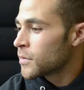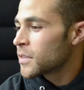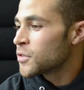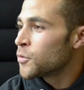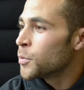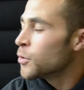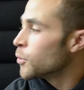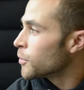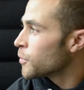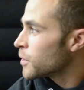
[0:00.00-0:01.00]
Since you've been
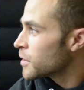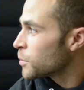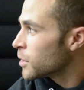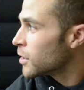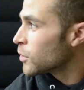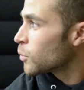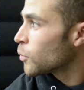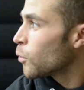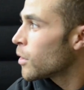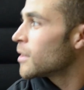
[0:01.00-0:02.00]
doing it for this many years,
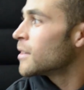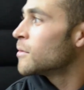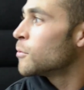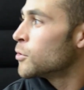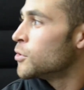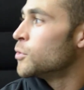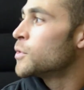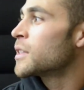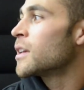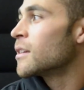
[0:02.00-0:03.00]
what would you
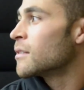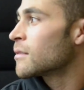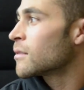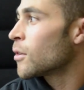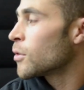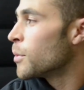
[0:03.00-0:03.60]
say are the